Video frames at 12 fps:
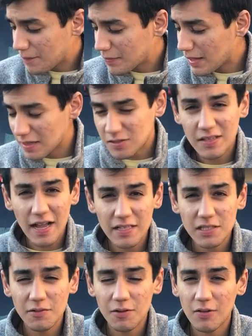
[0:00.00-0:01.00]
Yeah, it's nine
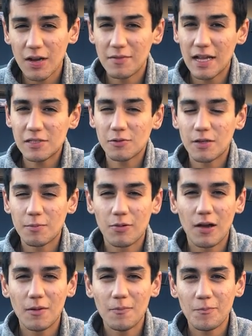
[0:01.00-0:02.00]
seventy five. That's the only
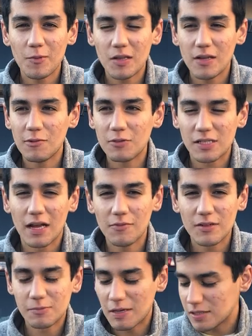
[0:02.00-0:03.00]
problem with it. It was kind of
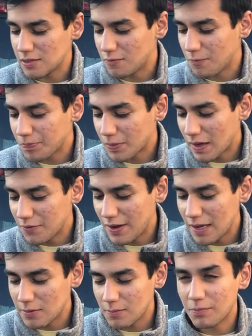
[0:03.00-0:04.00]
expensive. I've
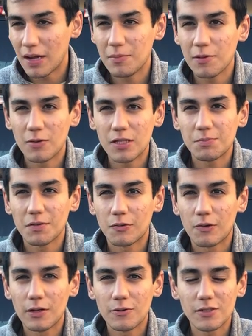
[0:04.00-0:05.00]
had banh mi once
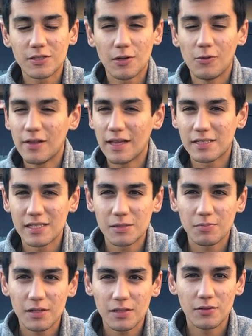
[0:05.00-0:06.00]
before and it was only like six
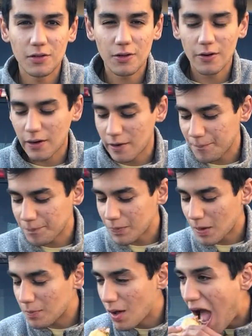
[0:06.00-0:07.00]
bucks in New York,
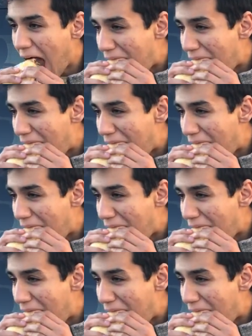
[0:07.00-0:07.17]
but